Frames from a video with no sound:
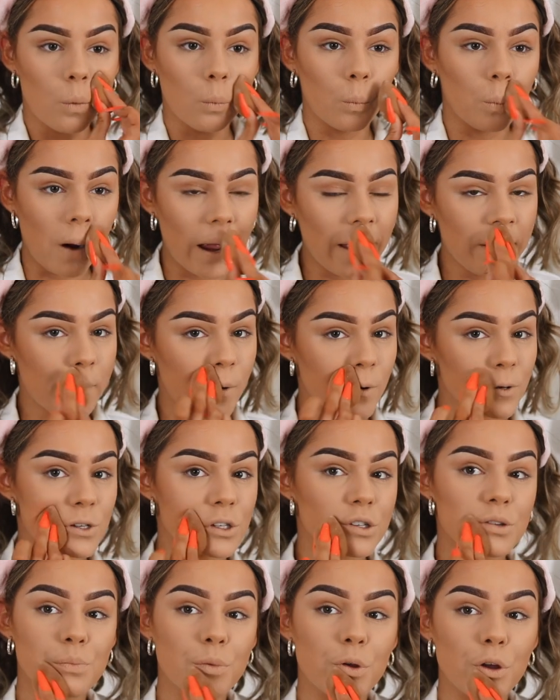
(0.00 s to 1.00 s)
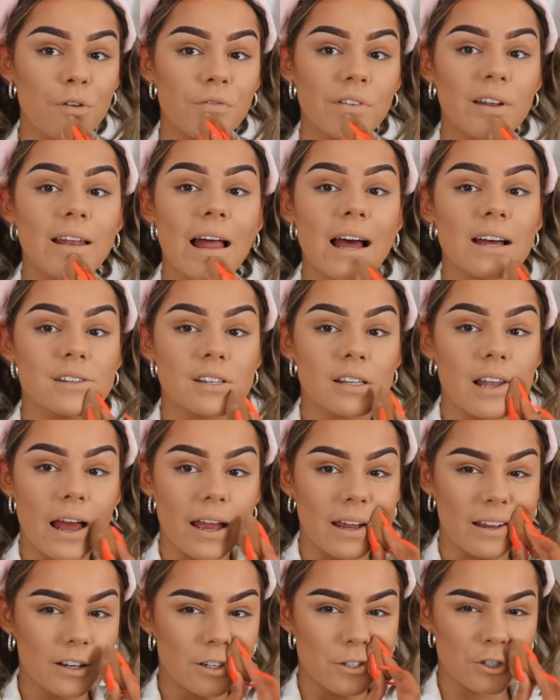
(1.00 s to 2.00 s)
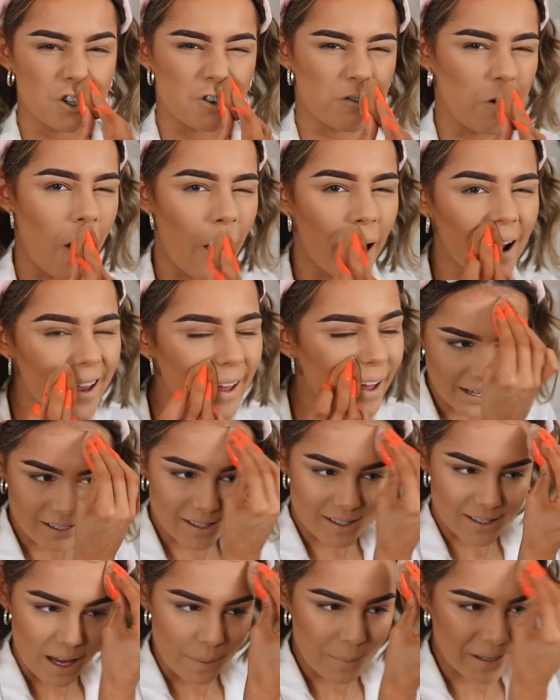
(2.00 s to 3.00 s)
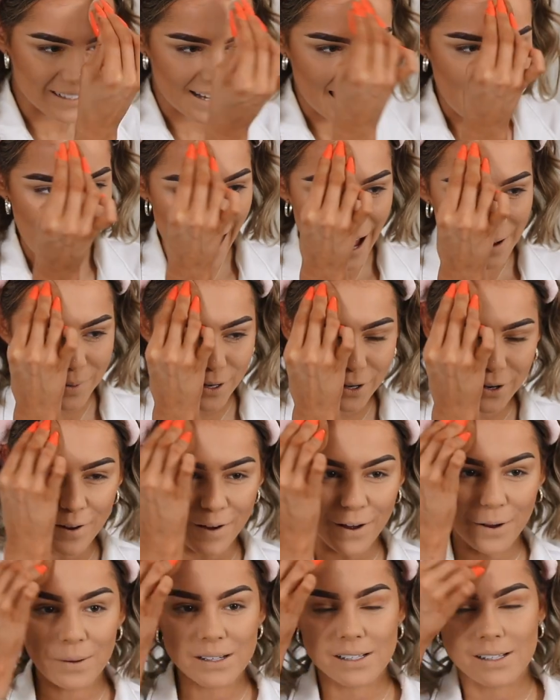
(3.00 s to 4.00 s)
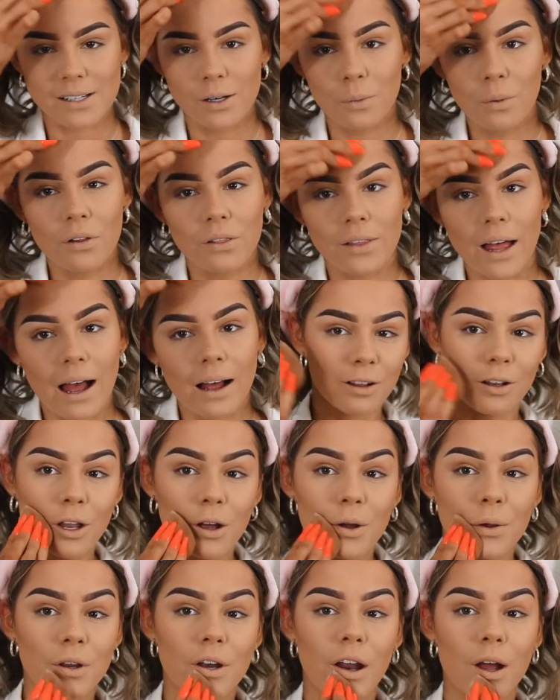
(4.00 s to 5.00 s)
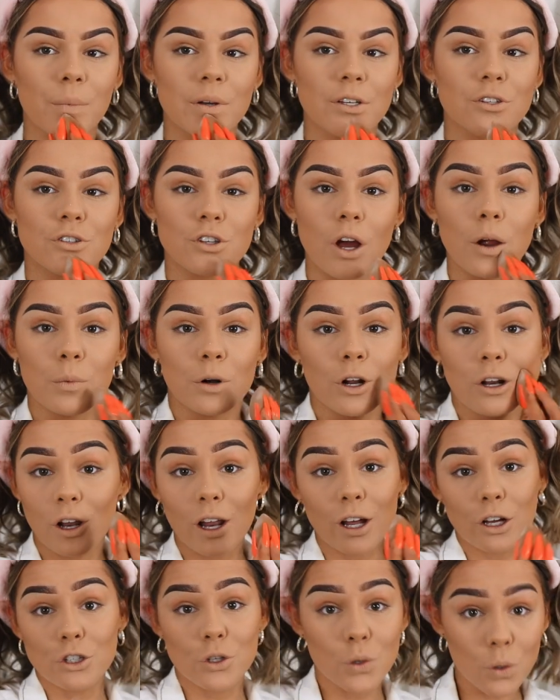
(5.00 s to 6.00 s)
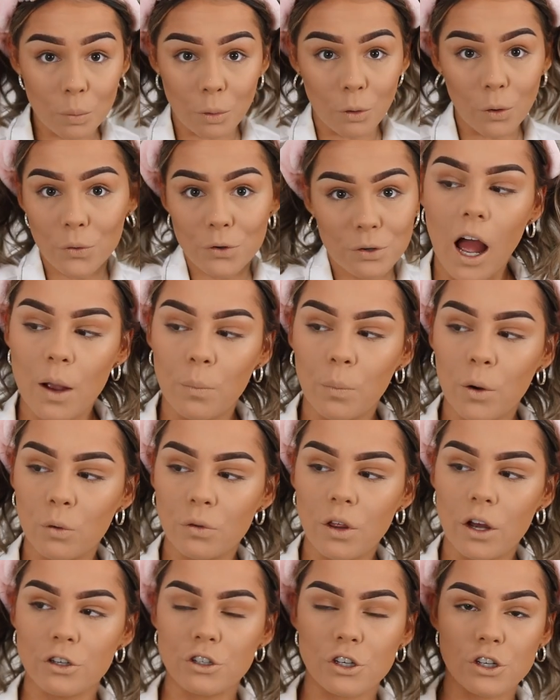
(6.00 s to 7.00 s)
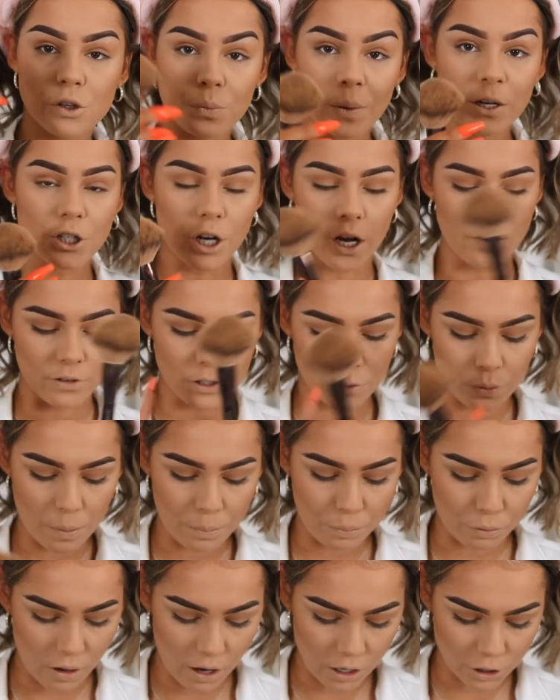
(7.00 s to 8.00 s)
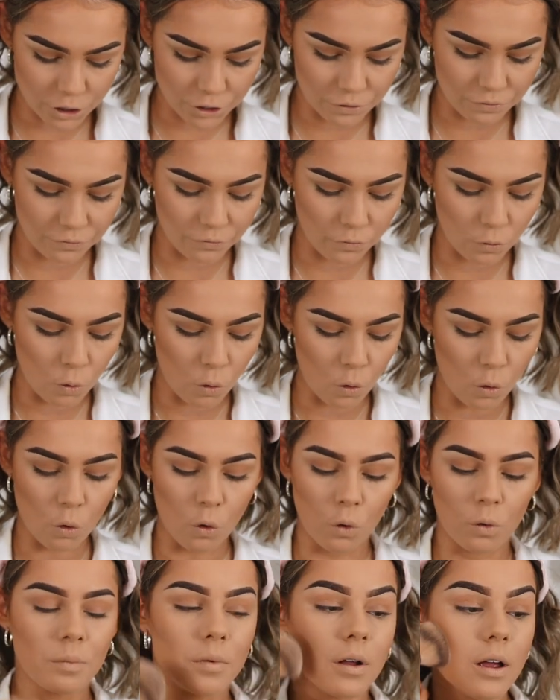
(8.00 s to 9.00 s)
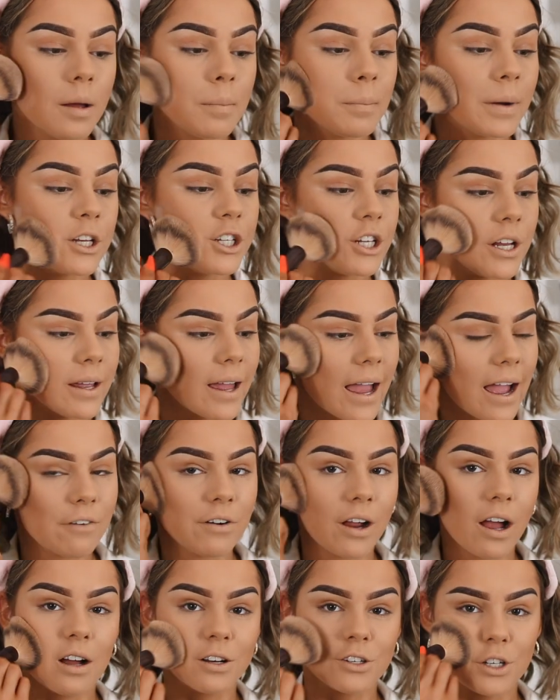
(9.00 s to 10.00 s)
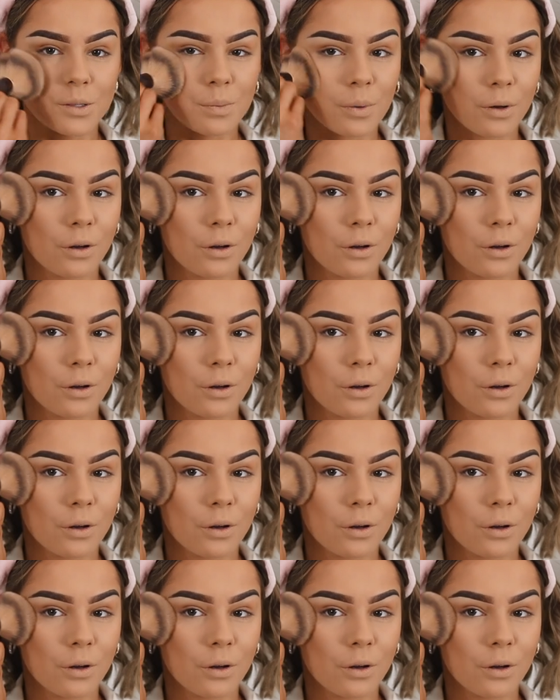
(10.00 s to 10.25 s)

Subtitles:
way more smooth and less like dry. It's summertime, you know? I still want that glow, you know? We don't want to look like a chalkboard. I will though just switch over to a brush for my cheek area just